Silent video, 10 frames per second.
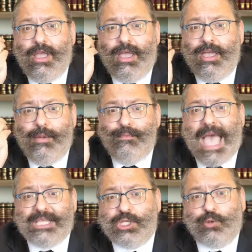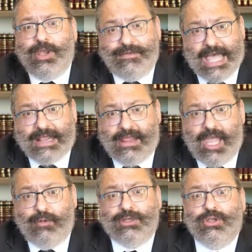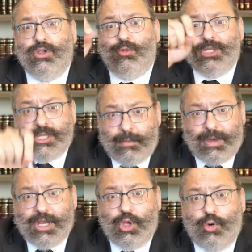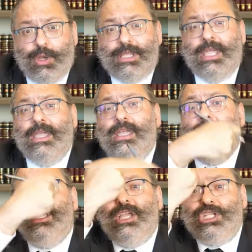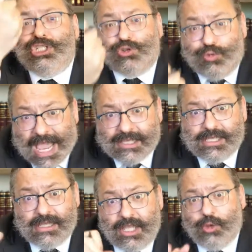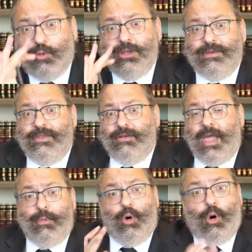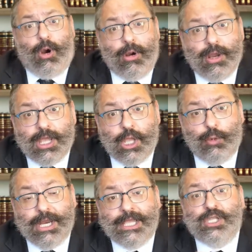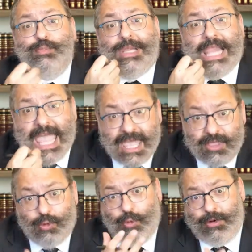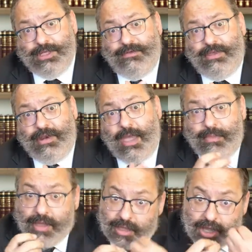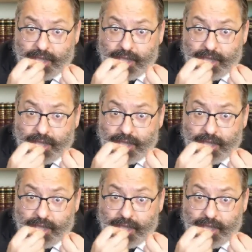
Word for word: uh, mastery of that language. So there was somebody who would translate the words of the Rebbe, or he would explain the words of the Rebbe,